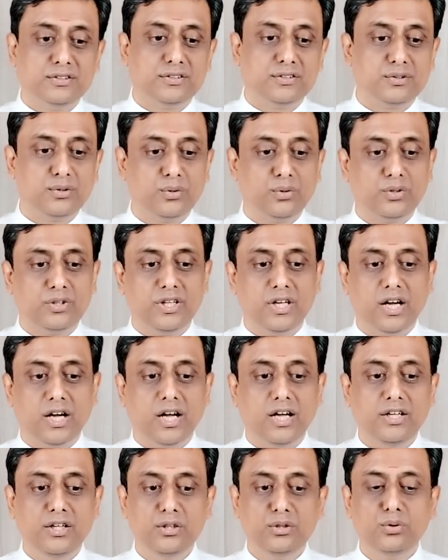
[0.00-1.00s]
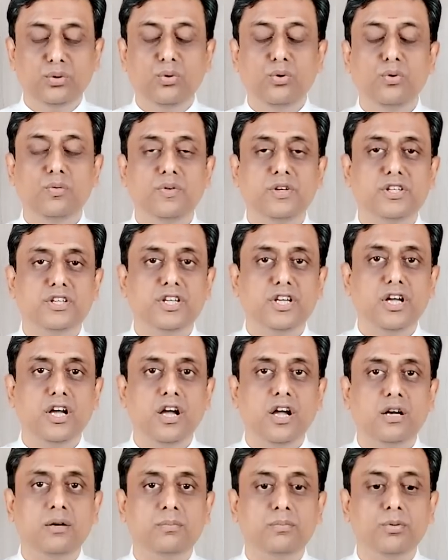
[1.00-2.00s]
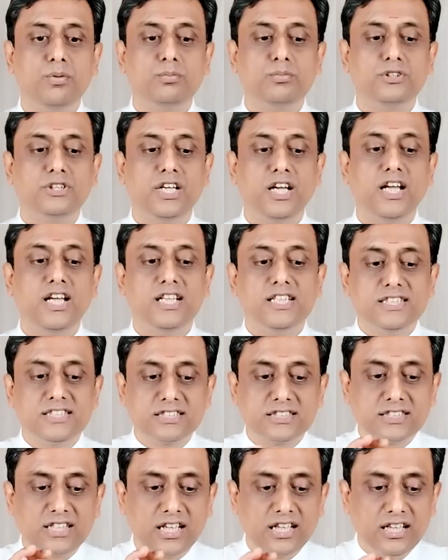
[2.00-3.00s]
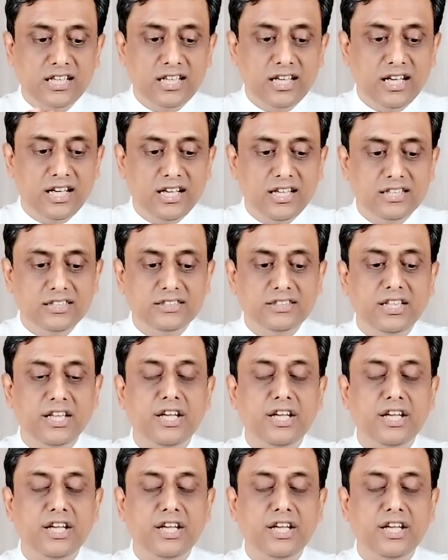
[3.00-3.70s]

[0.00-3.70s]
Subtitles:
So, dhyayato vishayan pumsah sangah